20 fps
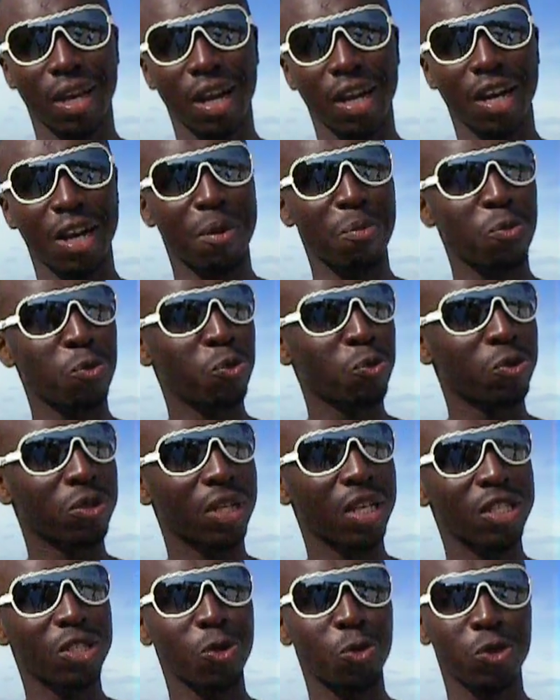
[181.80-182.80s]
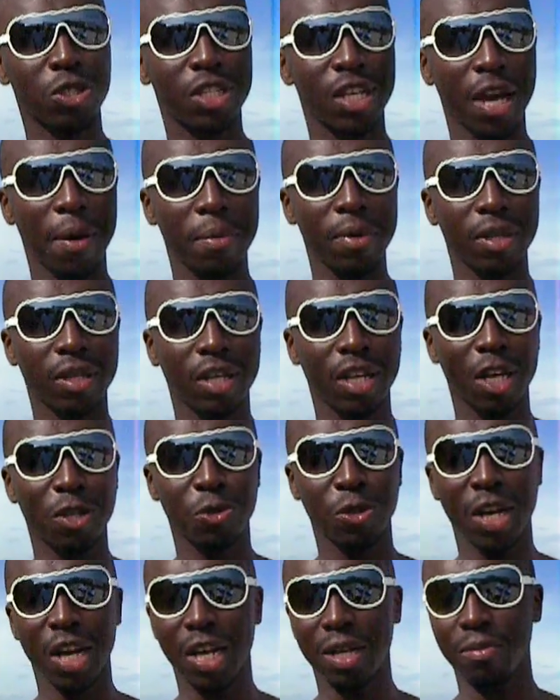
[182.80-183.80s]
how come there's no job in the
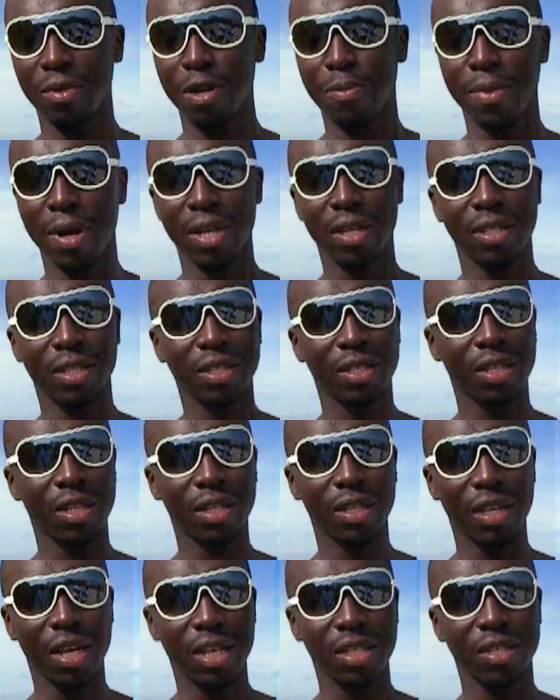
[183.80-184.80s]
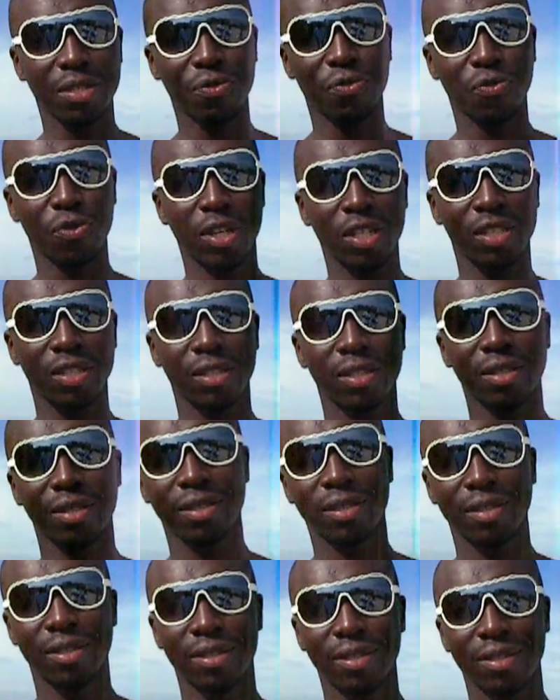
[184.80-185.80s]
country? How come everybody stay nice and fresh?
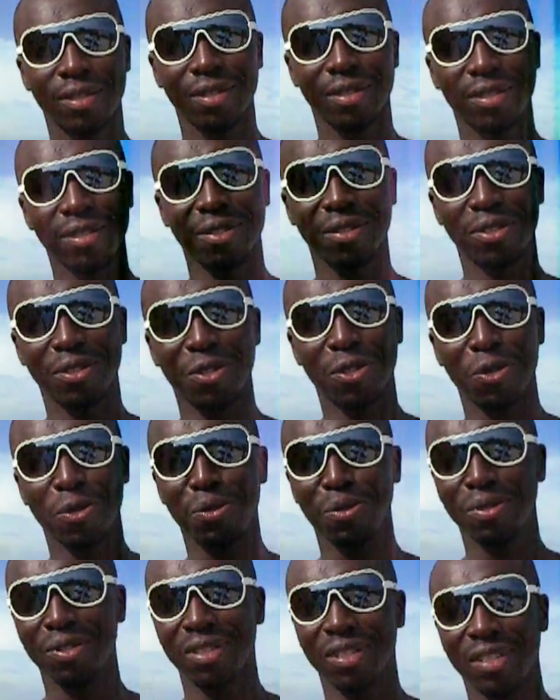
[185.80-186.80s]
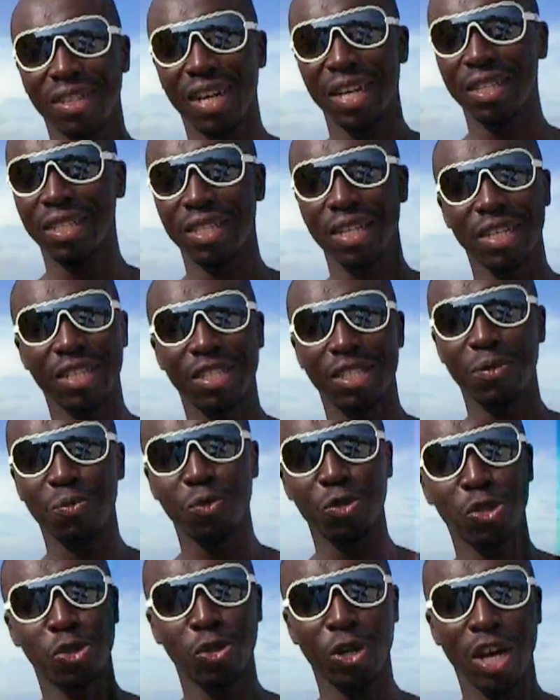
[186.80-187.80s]
So I tell
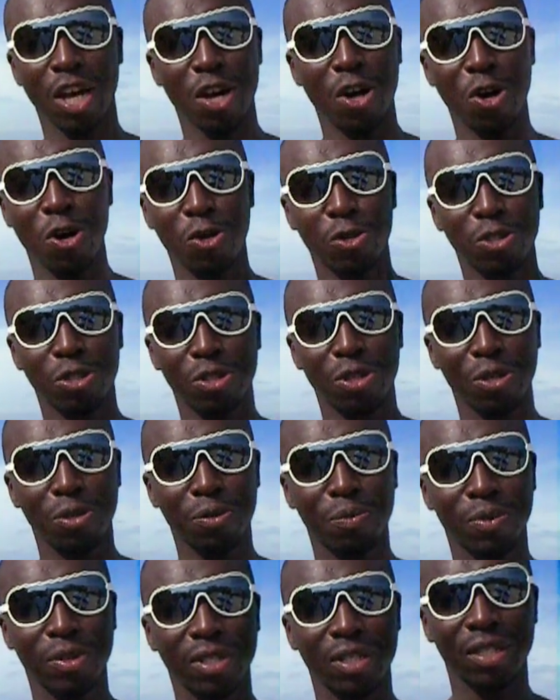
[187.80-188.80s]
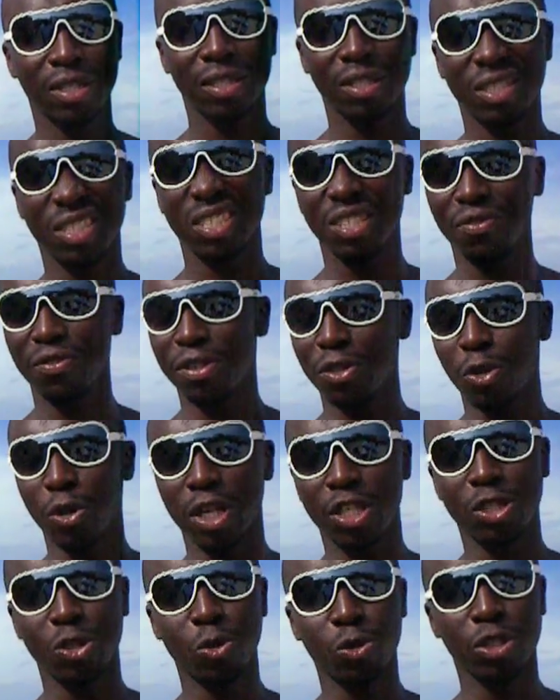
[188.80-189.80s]
them we try hard, you know, because even
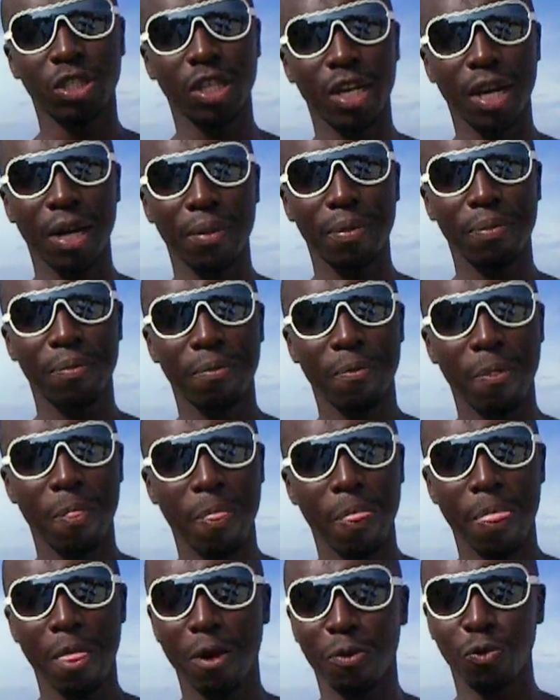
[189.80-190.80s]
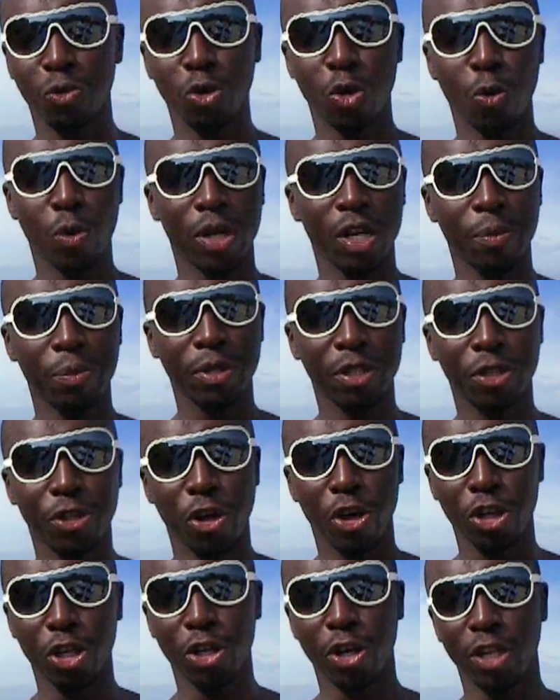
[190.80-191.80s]
though there's no job, we don't want to be
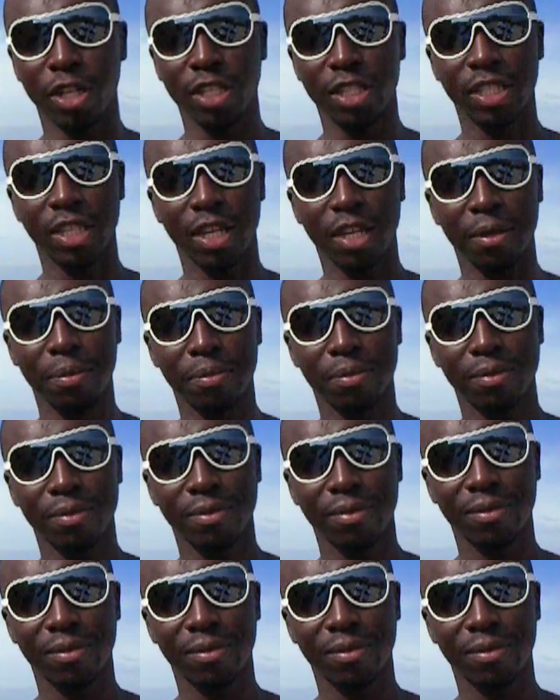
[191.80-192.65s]
dirty all the time.